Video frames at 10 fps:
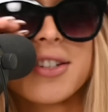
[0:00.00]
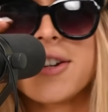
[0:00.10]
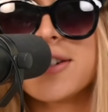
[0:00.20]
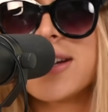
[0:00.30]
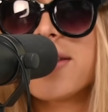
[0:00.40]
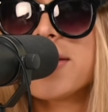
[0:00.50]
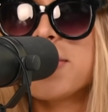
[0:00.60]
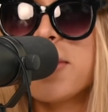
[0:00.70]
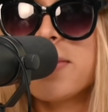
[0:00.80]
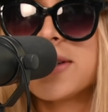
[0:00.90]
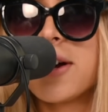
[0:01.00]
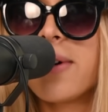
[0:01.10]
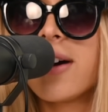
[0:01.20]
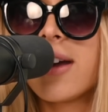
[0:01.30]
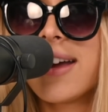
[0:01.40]
turn down the street, we start
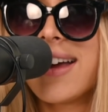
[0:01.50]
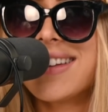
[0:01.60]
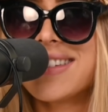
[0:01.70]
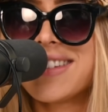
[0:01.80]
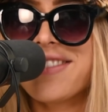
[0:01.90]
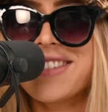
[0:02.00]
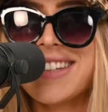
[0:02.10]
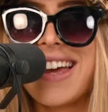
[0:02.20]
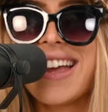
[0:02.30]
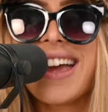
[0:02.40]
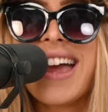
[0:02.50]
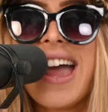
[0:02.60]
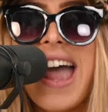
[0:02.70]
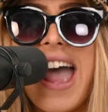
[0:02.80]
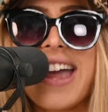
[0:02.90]
walking, and someone's like,
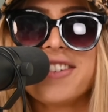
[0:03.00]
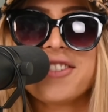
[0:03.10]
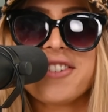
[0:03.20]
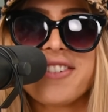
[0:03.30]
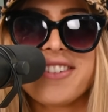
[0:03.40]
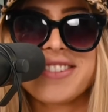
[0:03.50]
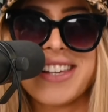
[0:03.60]
hey, Julie Rose,